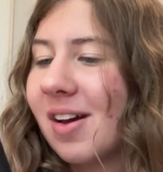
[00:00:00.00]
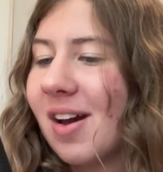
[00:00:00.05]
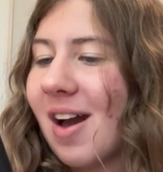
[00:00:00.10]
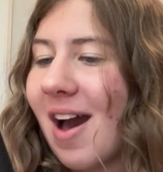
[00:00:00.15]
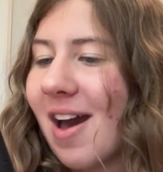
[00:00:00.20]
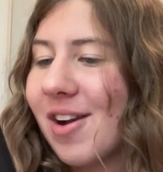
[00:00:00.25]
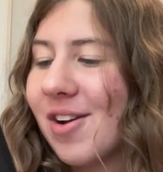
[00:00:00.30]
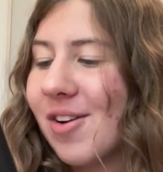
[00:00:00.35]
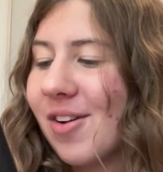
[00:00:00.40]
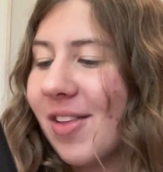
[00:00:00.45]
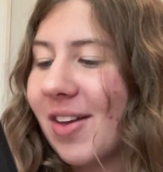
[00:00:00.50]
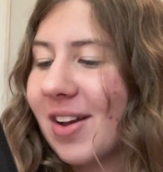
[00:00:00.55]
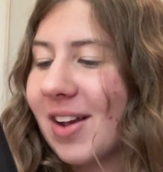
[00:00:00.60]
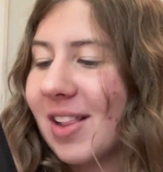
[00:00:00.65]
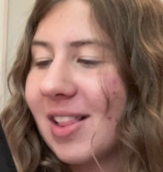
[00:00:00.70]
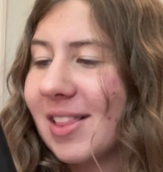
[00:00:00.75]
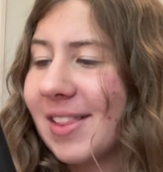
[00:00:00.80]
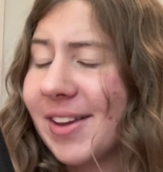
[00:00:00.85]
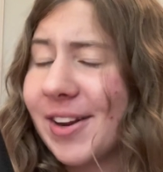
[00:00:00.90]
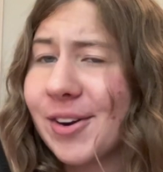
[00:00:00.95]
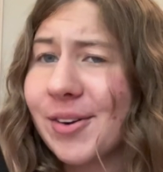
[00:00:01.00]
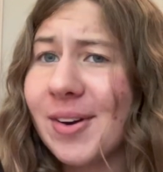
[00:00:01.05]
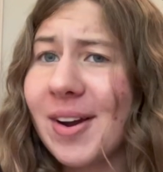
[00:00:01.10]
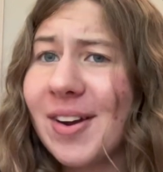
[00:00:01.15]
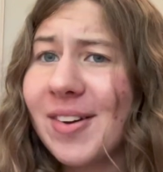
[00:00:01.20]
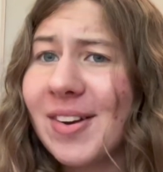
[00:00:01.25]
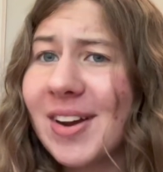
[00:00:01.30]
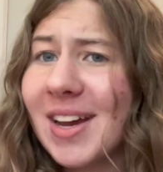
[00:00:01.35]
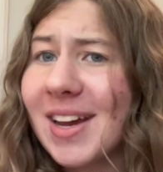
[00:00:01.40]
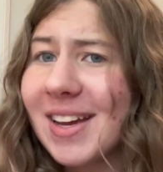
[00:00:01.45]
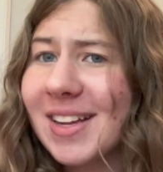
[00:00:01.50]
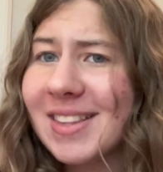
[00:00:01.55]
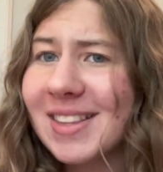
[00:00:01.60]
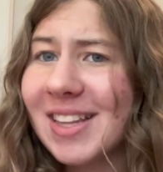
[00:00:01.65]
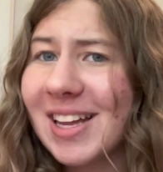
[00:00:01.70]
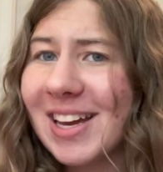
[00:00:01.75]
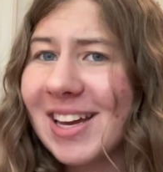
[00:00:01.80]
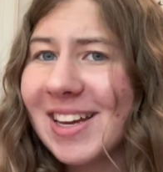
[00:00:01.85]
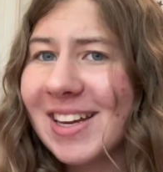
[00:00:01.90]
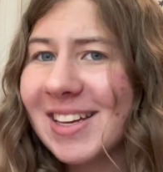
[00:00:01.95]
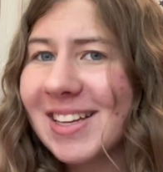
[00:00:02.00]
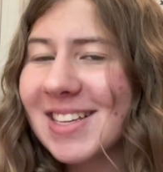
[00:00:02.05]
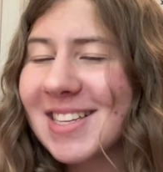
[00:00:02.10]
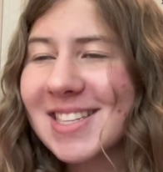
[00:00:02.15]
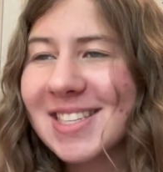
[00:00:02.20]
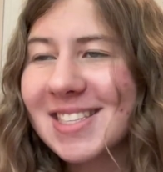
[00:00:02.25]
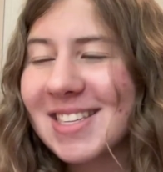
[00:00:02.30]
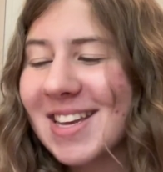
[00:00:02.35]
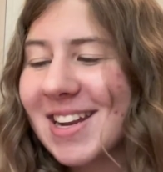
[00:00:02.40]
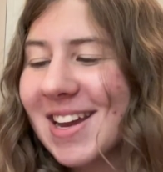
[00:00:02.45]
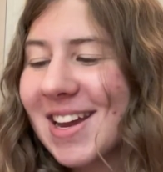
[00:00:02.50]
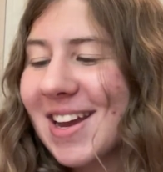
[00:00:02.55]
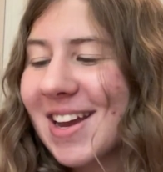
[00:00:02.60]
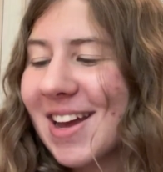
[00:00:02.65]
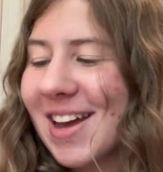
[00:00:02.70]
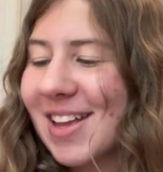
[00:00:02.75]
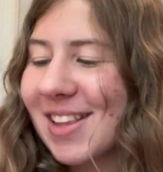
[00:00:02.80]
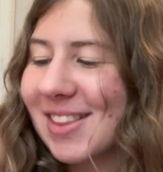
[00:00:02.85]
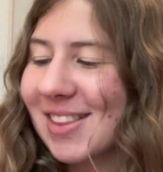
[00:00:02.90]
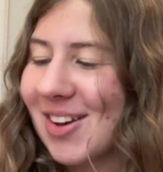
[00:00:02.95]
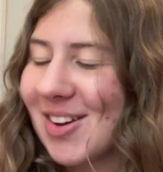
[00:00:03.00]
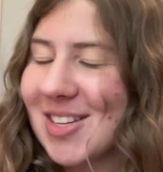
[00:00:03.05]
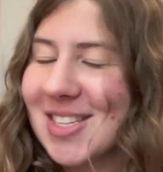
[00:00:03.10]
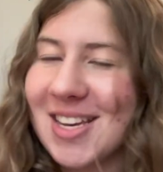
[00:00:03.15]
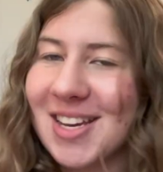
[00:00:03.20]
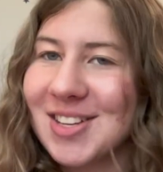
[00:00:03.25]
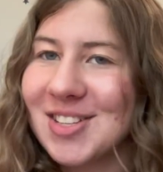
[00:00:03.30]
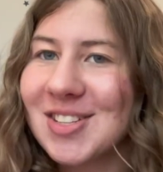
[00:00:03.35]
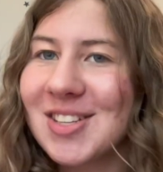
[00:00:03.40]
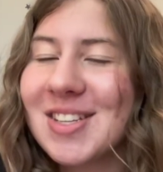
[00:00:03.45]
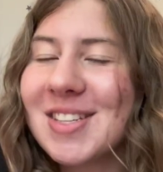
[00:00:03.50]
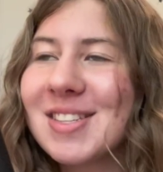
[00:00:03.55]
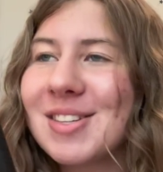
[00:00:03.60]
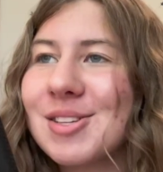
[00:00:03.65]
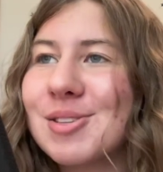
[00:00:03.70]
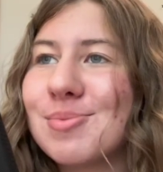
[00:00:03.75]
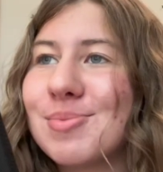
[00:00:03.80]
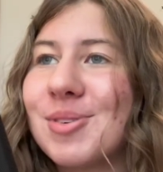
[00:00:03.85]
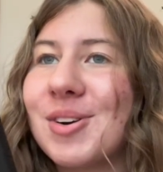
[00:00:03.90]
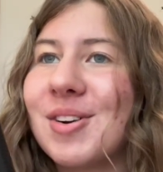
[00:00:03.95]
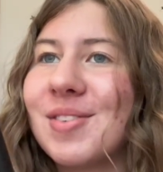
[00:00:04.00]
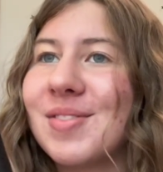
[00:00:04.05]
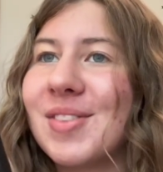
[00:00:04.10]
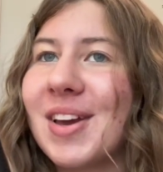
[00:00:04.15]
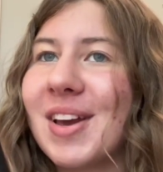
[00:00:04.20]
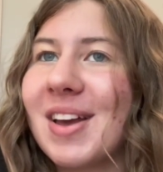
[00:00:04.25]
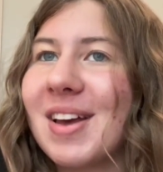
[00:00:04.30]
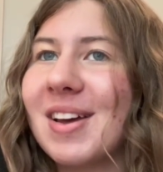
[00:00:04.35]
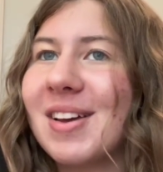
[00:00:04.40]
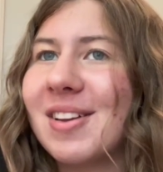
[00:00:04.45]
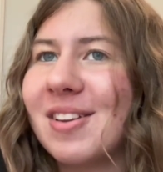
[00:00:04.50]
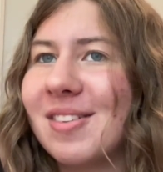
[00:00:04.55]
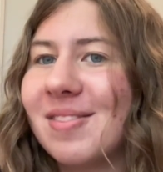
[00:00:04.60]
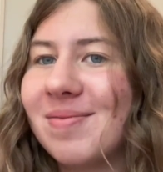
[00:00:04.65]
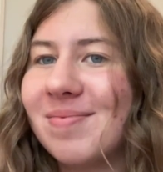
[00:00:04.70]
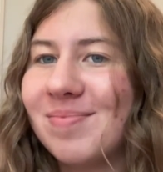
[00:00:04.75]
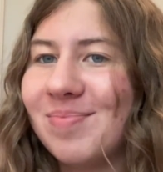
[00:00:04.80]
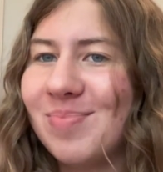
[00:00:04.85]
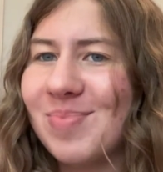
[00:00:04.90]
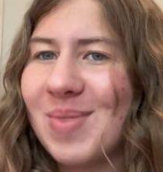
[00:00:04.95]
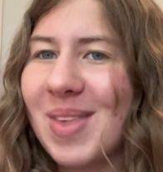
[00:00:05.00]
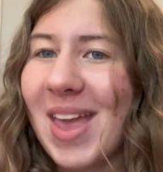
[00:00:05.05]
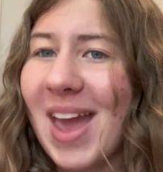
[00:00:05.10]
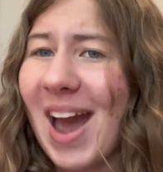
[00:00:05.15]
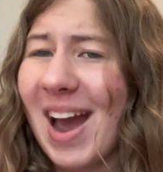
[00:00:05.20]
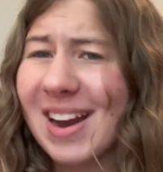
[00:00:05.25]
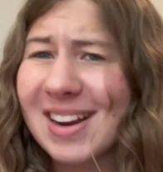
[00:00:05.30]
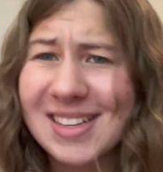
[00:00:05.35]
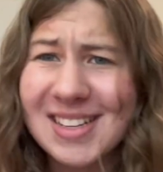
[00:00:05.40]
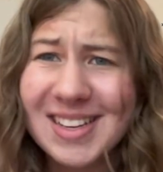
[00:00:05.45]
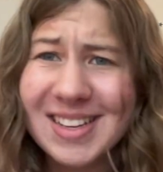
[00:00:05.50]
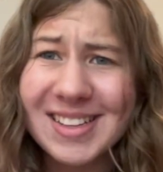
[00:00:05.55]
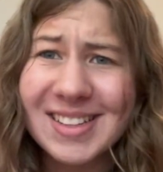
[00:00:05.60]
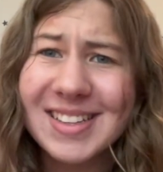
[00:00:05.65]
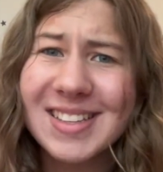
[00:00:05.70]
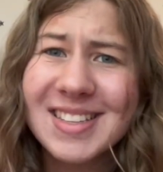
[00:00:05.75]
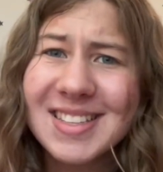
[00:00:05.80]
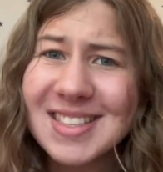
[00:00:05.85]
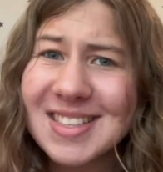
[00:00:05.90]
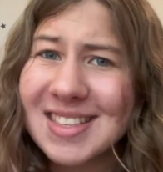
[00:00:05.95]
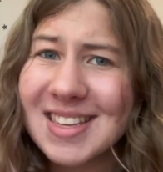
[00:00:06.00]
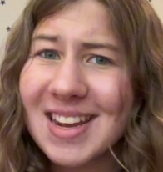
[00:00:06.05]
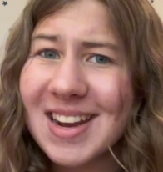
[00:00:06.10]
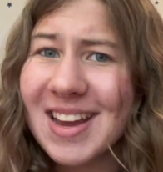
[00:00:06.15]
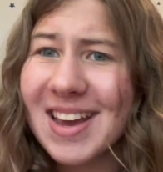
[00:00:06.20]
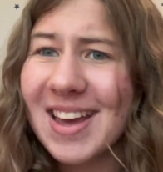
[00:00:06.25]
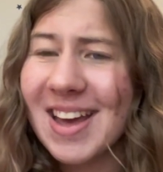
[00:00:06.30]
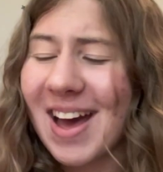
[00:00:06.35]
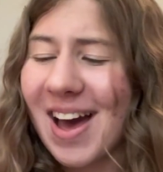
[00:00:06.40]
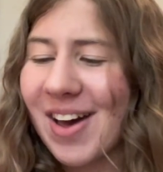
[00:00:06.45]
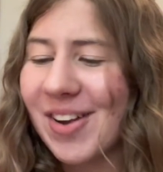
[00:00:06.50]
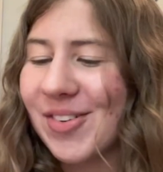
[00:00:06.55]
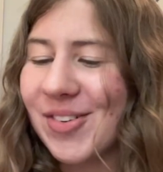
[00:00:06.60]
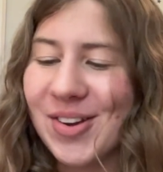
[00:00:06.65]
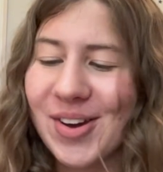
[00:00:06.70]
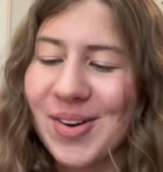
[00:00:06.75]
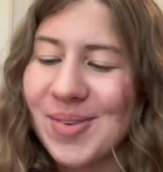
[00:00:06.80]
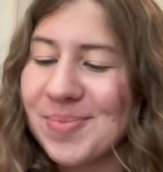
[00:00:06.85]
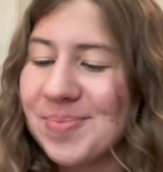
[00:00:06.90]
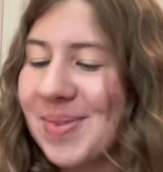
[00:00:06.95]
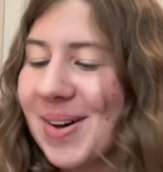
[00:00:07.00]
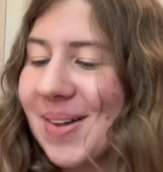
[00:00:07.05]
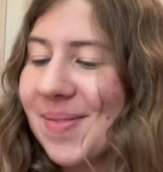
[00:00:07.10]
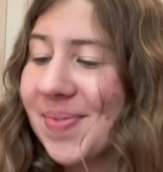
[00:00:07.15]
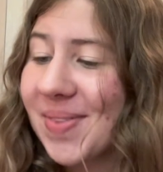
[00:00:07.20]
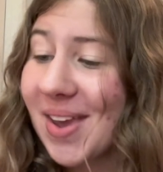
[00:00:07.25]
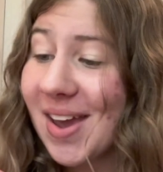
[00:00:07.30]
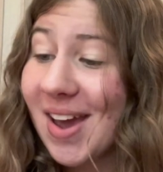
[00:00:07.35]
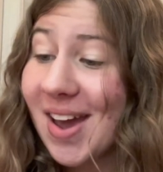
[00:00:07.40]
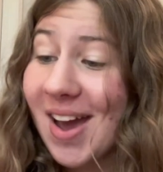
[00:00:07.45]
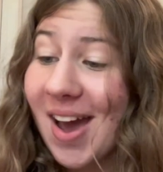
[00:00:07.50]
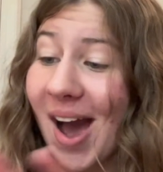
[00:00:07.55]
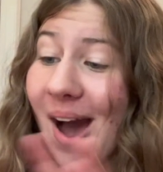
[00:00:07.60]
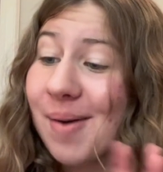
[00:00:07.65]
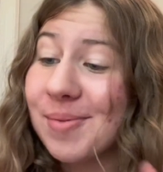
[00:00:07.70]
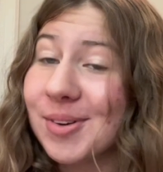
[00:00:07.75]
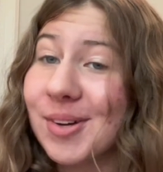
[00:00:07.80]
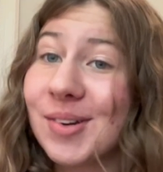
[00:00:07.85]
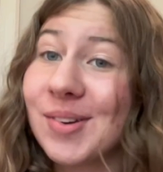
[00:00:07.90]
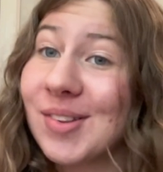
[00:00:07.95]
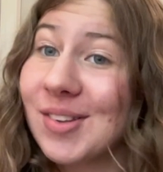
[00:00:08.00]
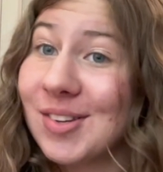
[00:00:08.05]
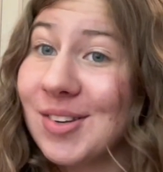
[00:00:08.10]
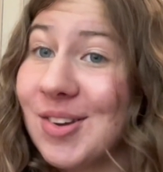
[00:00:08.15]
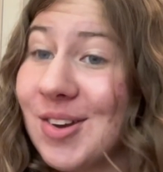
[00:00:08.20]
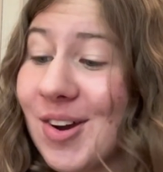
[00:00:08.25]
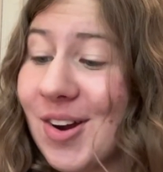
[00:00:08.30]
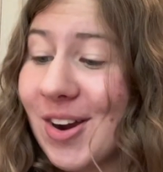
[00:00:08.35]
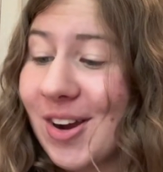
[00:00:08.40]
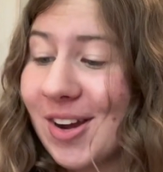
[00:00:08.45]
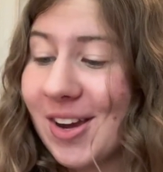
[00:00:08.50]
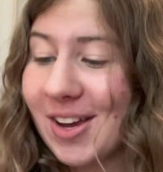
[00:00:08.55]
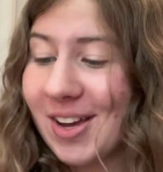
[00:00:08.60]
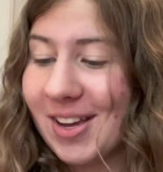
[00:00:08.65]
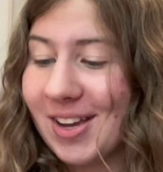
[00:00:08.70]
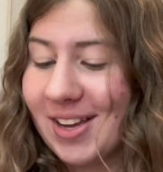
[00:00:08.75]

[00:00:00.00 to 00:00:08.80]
I don't know, like a literary like city, and Los Angeles is more of like a acting city. I don't know, but I'm going with New York.